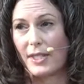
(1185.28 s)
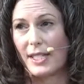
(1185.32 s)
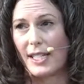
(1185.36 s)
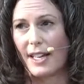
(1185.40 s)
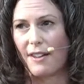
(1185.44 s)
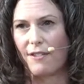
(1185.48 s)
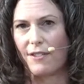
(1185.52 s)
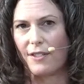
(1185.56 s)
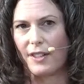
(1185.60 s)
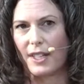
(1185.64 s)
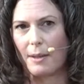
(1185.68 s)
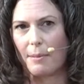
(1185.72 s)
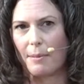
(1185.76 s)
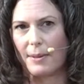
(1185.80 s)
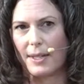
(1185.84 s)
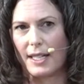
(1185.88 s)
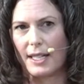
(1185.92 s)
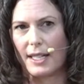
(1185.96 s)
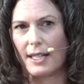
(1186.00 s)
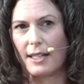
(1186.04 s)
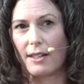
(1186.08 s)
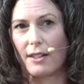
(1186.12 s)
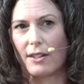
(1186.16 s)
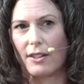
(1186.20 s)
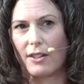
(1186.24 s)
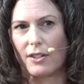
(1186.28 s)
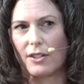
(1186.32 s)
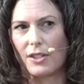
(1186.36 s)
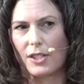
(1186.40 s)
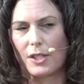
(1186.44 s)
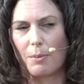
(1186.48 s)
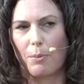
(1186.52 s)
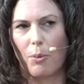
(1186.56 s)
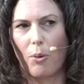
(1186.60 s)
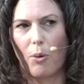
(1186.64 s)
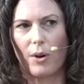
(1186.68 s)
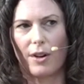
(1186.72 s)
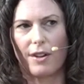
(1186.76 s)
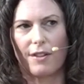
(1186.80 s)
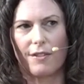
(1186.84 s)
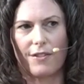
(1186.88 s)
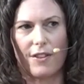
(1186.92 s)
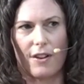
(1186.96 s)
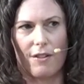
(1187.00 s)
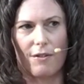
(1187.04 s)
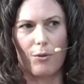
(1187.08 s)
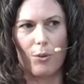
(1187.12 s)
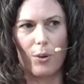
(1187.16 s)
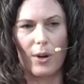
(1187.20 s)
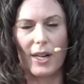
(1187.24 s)
definitely be supportive
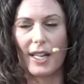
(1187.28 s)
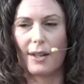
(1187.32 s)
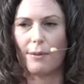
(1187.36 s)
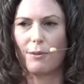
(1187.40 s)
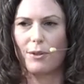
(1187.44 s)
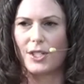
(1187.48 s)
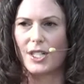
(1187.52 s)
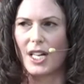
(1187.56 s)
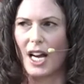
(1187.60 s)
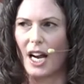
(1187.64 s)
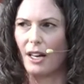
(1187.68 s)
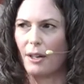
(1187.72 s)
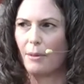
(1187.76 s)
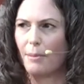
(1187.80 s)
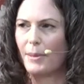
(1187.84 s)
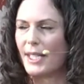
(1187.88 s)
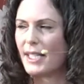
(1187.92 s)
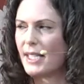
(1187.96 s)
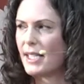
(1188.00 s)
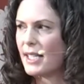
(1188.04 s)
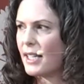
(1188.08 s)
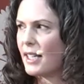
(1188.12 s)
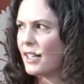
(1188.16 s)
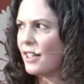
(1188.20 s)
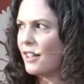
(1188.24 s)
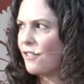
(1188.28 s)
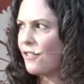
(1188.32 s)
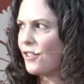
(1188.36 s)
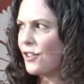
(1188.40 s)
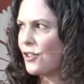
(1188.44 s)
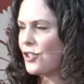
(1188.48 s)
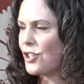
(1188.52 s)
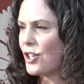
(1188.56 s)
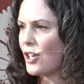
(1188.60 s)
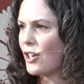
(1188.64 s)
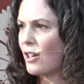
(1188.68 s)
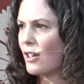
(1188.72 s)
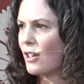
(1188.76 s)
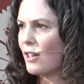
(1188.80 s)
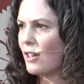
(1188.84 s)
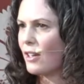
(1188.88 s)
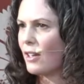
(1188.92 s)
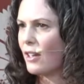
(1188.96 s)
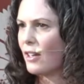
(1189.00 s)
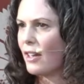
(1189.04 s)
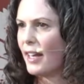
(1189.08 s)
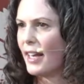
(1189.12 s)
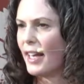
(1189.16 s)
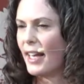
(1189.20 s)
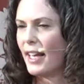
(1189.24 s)
of working retirement in the future?
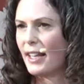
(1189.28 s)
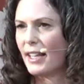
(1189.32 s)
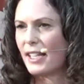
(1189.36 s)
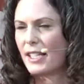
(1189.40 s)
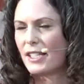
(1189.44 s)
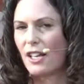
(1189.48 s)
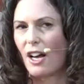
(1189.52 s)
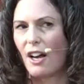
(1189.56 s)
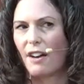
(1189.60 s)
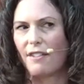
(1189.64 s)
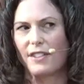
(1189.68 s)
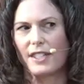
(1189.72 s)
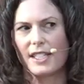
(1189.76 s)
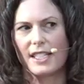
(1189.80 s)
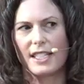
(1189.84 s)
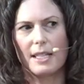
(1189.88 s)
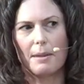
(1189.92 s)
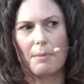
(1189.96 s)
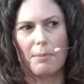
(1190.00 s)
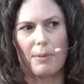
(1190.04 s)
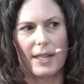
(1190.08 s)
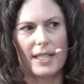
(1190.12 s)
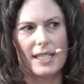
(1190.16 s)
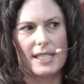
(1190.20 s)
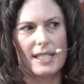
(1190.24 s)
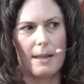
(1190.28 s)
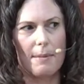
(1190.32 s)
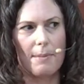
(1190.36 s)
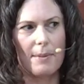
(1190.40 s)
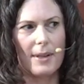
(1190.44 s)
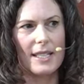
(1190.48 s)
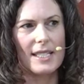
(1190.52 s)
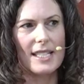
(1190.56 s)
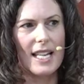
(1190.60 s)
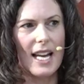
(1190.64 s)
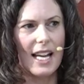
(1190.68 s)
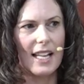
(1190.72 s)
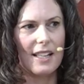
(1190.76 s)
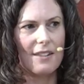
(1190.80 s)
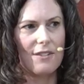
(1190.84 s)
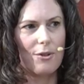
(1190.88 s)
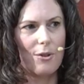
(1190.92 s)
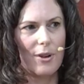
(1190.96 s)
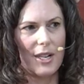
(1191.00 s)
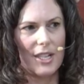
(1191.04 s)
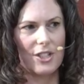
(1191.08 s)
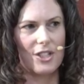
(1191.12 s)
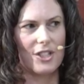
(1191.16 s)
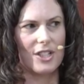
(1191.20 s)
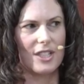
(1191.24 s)
This obviously brings up a ton of
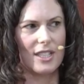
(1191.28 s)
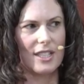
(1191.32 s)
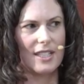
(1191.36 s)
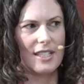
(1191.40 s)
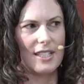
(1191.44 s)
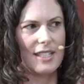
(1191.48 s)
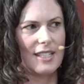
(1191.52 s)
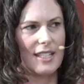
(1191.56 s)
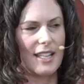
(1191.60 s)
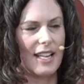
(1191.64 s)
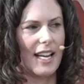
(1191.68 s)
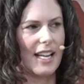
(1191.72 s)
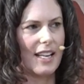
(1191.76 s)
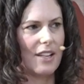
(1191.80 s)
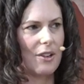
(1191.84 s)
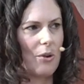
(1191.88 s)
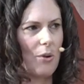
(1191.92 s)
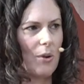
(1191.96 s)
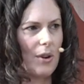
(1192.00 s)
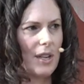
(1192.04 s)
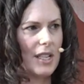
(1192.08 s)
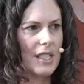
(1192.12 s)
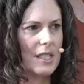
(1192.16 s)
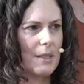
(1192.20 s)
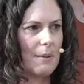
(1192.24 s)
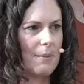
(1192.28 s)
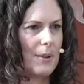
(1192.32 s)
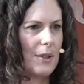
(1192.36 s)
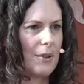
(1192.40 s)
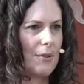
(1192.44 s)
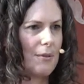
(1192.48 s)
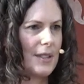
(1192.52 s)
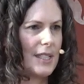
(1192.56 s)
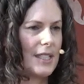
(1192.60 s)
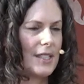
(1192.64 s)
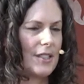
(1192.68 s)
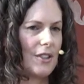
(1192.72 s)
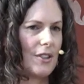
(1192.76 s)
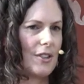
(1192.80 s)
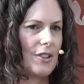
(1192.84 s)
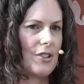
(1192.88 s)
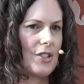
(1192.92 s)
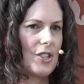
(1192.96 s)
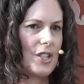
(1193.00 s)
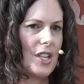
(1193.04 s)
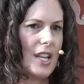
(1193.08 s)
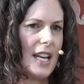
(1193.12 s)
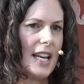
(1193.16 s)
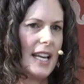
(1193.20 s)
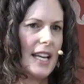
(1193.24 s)
questions, and according to Pew
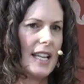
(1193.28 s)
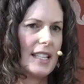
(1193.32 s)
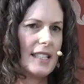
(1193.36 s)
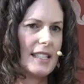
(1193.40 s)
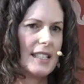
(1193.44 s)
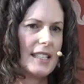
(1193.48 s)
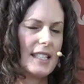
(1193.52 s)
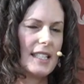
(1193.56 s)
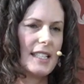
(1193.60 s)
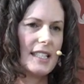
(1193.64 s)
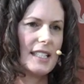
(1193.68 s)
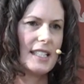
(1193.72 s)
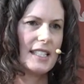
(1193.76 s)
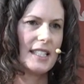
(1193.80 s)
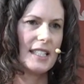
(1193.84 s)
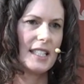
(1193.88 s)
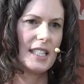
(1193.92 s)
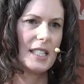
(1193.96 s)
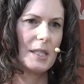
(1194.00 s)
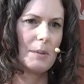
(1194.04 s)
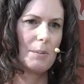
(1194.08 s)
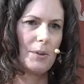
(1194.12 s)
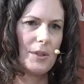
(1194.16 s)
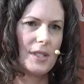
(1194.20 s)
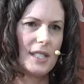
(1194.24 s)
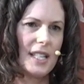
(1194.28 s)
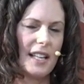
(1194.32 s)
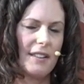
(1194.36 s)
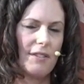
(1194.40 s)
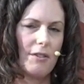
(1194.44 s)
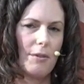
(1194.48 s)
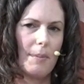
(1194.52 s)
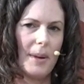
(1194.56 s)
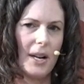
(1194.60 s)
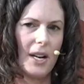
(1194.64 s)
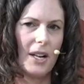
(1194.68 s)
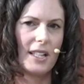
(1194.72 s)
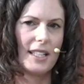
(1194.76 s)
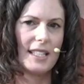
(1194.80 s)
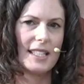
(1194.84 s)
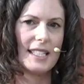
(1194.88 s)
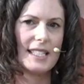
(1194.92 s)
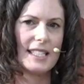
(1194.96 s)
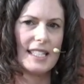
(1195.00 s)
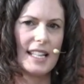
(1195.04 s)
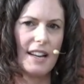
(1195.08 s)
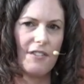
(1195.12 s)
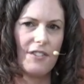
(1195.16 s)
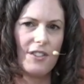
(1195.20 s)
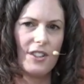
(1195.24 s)
Research, 66% of Americans
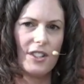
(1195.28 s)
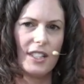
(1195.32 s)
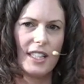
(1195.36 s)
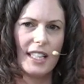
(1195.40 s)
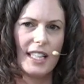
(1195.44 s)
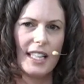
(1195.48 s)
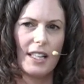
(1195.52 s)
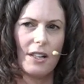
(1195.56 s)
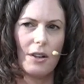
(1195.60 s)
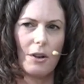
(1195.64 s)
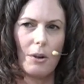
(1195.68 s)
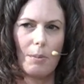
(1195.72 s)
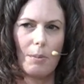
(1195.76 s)
definitely or